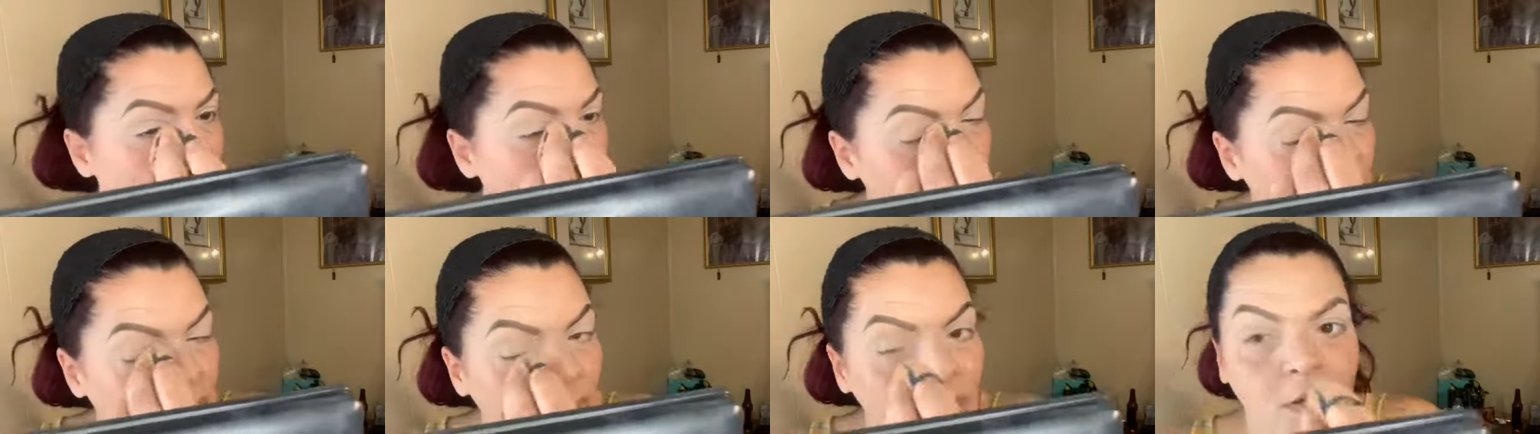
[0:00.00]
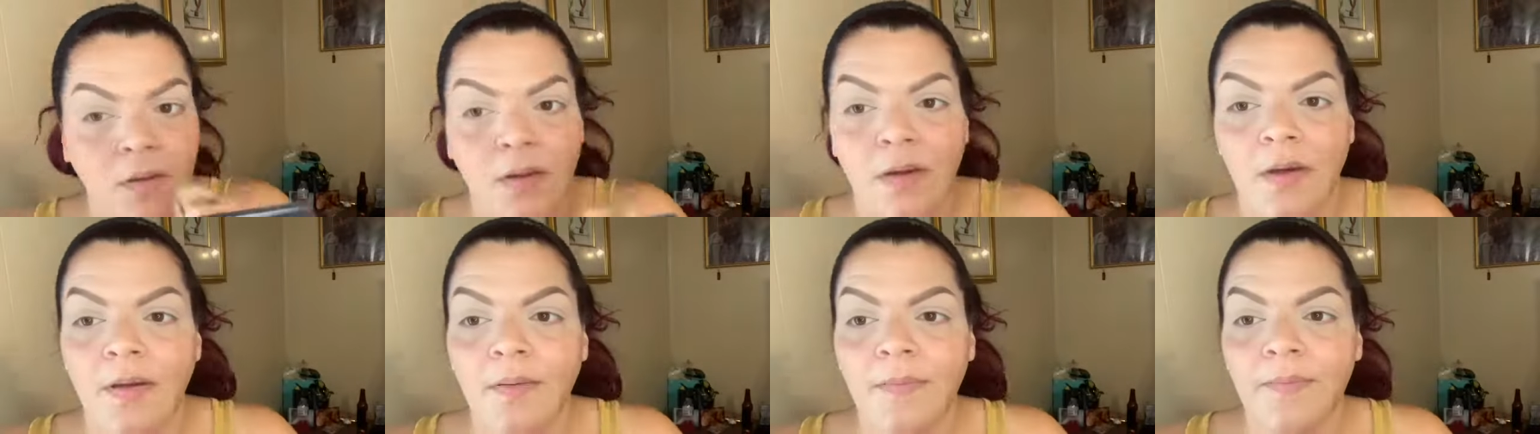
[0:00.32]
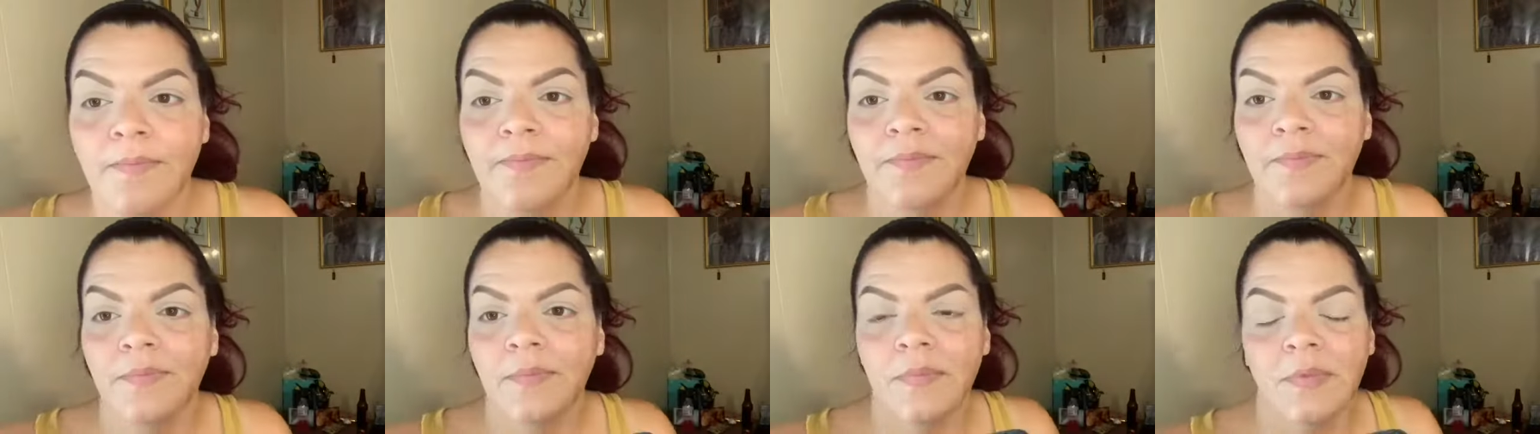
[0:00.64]
Okay,
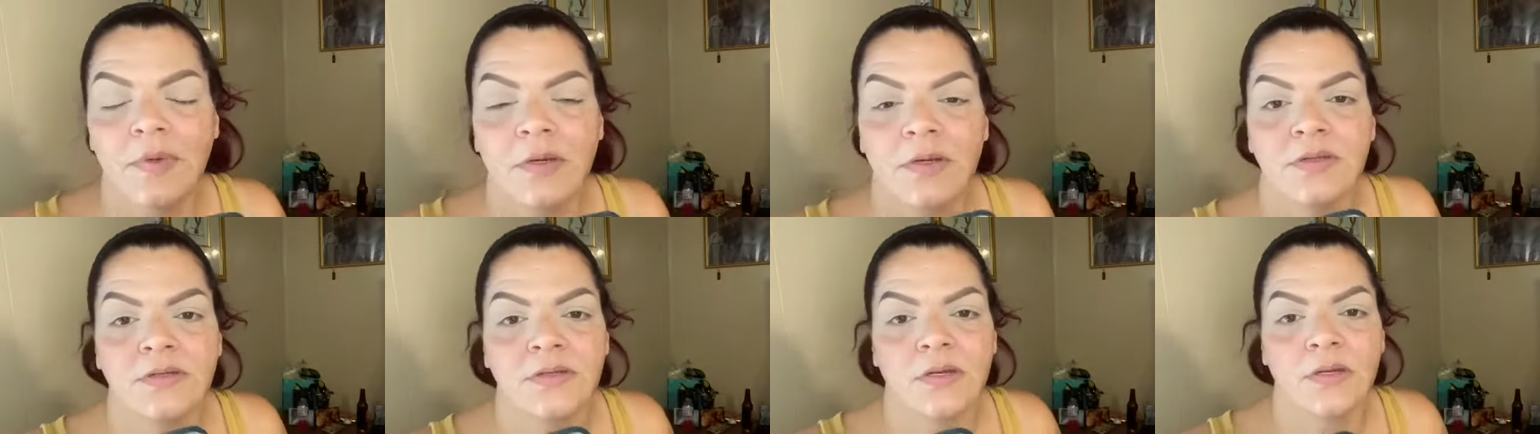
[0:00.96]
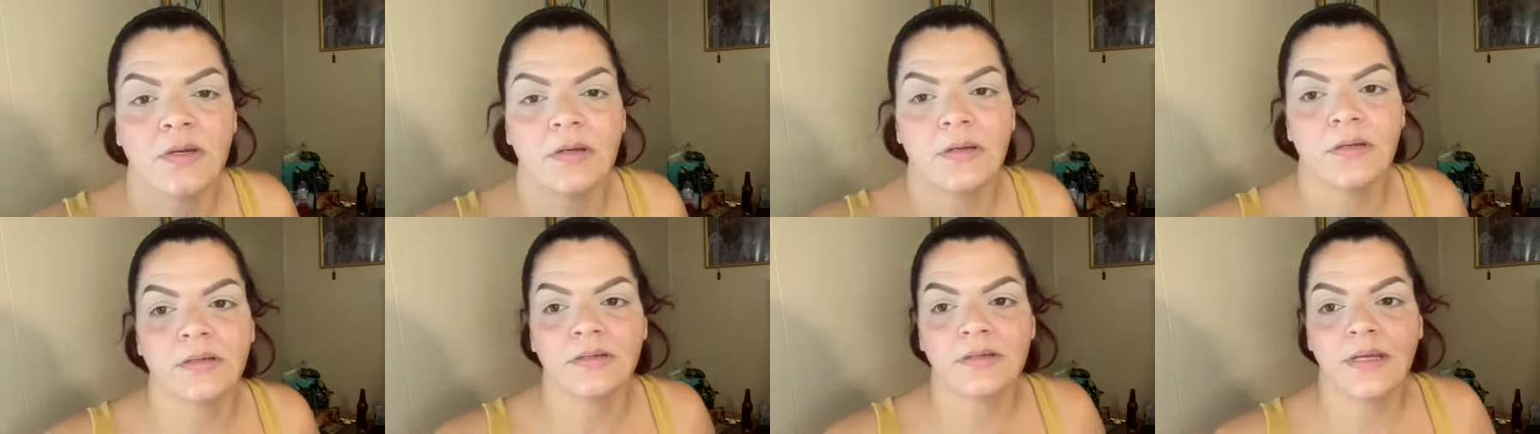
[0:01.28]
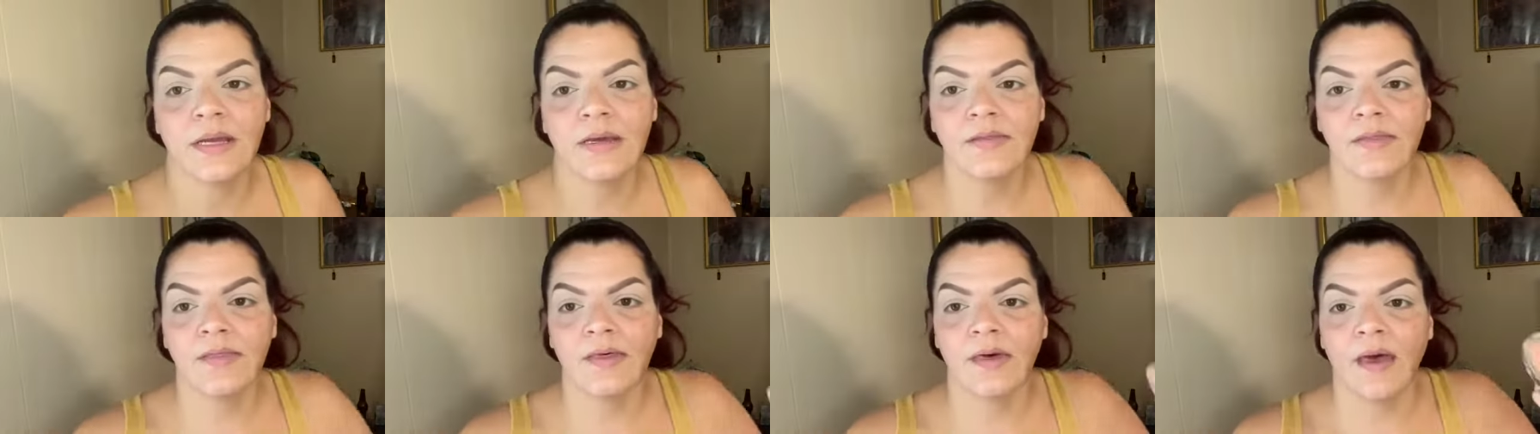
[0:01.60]
until it looks
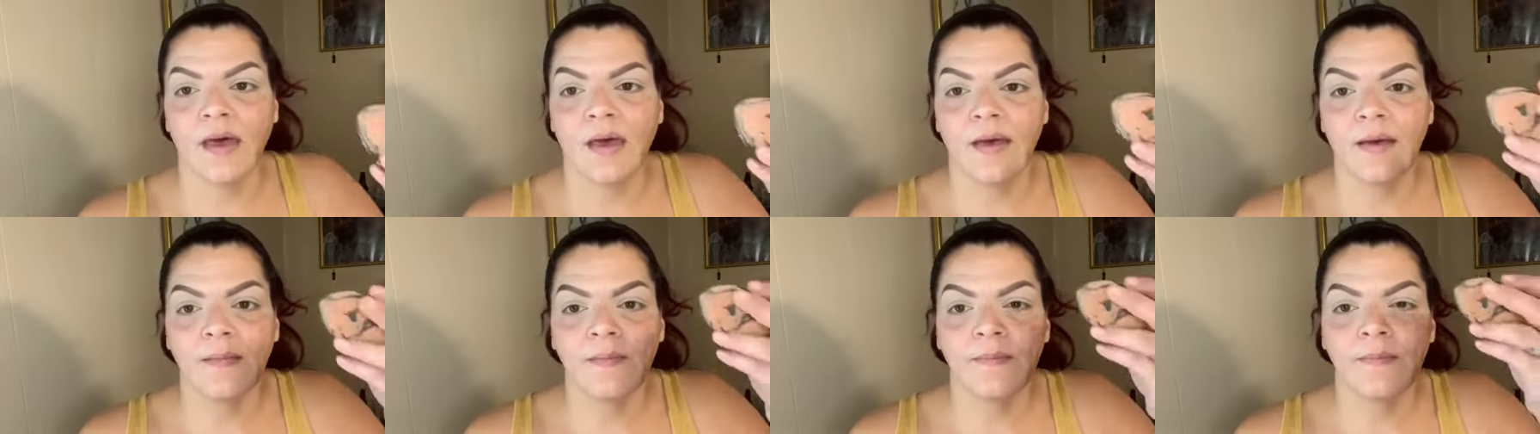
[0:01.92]
like that.